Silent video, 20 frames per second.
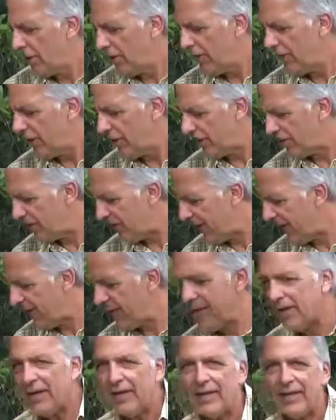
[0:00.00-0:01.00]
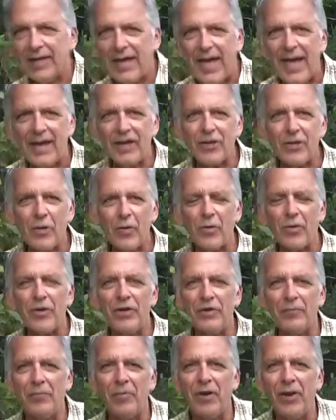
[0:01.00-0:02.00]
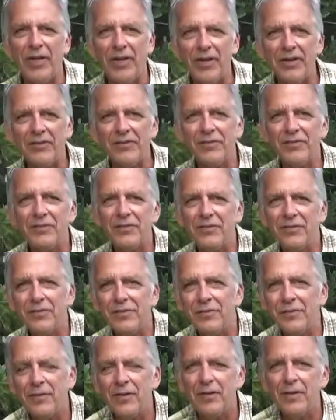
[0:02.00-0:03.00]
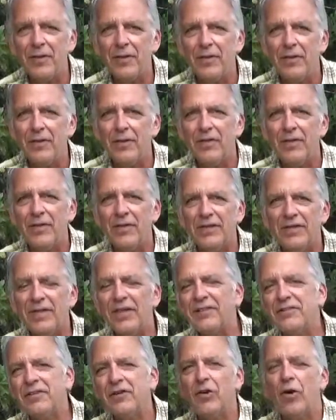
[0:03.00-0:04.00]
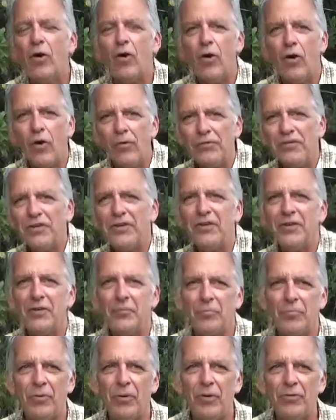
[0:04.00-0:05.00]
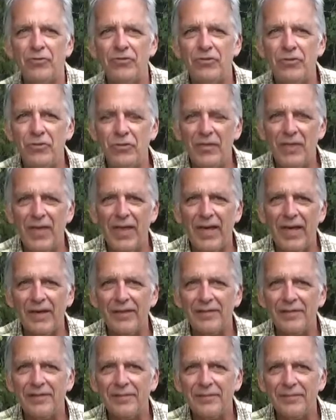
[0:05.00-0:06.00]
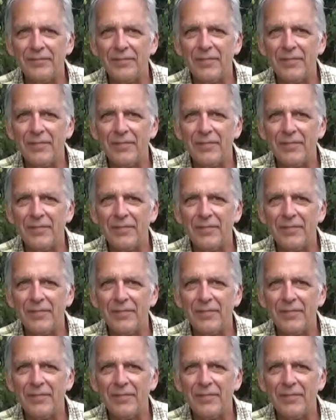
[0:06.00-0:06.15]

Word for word: there's a category of plants that takes an alternate approach to that,